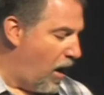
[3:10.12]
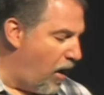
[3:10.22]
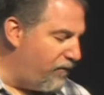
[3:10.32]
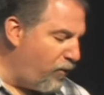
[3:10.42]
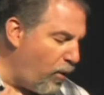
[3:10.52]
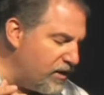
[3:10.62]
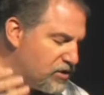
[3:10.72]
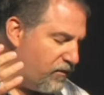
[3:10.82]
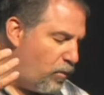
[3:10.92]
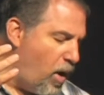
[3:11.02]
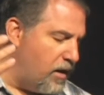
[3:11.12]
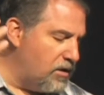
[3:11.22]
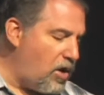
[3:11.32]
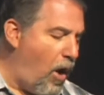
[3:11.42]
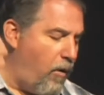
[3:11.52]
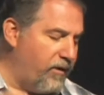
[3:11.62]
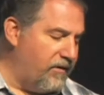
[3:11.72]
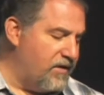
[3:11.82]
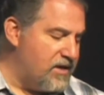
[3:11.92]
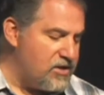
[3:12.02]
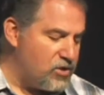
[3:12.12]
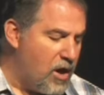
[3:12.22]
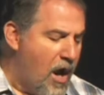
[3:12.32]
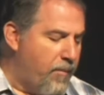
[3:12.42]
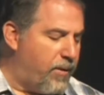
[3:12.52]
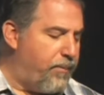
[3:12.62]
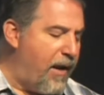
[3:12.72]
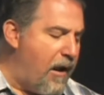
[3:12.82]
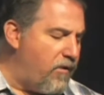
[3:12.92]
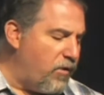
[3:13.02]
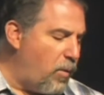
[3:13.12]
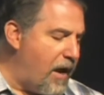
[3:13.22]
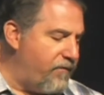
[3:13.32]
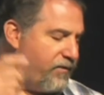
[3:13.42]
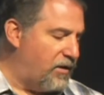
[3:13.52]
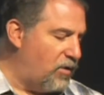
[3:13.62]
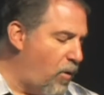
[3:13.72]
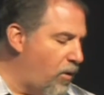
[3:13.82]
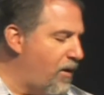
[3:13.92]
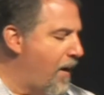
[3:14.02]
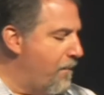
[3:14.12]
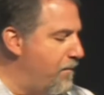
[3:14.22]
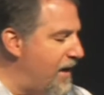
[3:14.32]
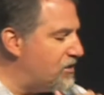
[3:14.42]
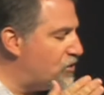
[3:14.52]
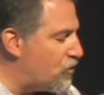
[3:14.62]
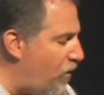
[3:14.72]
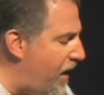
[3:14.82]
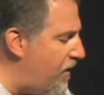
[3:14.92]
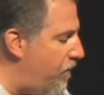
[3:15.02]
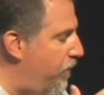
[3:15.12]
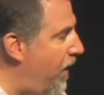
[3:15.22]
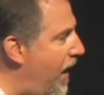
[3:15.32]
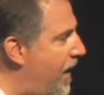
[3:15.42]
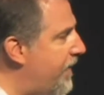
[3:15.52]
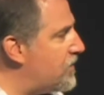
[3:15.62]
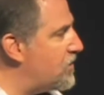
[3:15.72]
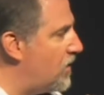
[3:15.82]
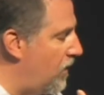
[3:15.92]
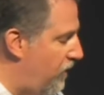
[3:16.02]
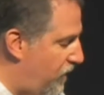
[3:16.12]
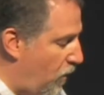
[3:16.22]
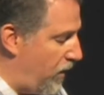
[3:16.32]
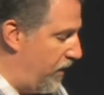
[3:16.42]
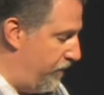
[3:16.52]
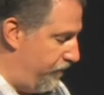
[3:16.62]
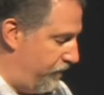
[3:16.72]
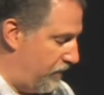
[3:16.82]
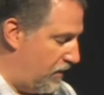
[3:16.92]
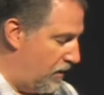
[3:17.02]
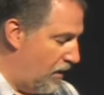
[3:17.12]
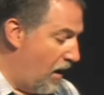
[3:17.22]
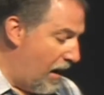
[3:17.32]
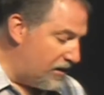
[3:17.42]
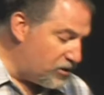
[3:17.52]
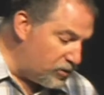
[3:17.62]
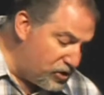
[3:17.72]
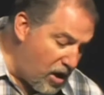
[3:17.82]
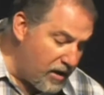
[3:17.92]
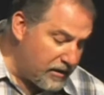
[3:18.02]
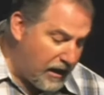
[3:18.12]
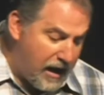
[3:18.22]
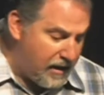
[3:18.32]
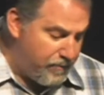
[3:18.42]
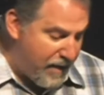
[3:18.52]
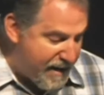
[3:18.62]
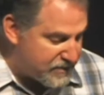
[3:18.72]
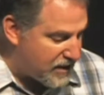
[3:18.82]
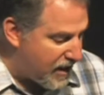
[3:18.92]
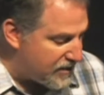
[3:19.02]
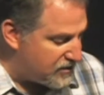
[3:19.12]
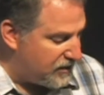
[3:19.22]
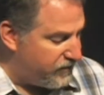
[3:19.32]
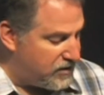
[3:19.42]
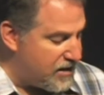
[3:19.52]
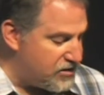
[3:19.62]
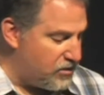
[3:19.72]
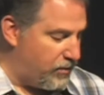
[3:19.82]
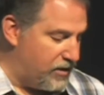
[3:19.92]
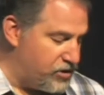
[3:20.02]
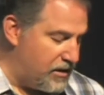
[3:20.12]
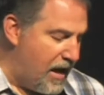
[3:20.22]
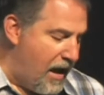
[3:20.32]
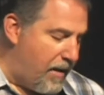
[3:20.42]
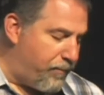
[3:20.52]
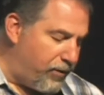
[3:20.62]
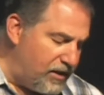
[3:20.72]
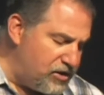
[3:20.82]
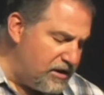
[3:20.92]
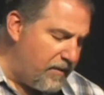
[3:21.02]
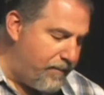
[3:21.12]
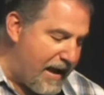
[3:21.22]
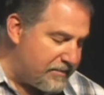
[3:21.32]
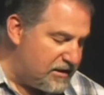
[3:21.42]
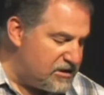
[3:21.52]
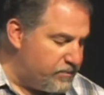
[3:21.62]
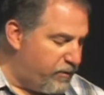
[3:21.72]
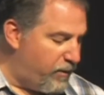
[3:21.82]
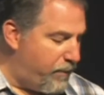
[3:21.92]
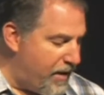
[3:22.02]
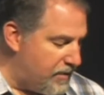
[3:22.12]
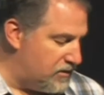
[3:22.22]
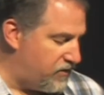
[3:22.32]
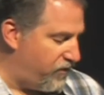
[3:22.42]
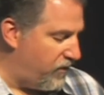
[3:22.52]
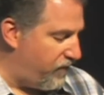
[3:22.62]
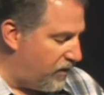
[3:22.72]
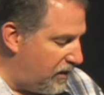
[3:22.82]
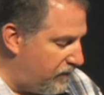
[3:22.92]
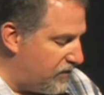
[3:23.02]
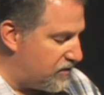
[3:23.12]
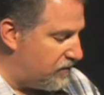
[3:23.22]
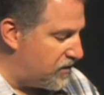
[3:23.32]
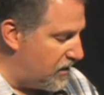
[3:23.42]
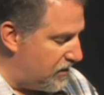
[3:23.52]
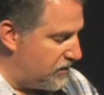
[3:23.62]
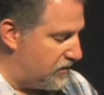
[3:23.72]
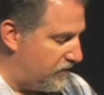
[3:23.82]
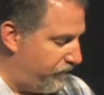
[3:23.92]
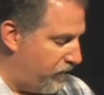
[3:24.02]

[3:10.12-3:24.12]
A voice of one calling in the desert, Prepare the way for the Lord, make straight paths for him. And so John came, baptizing in the desert region and preaching a baptism of repentance for the forgiveness of sins.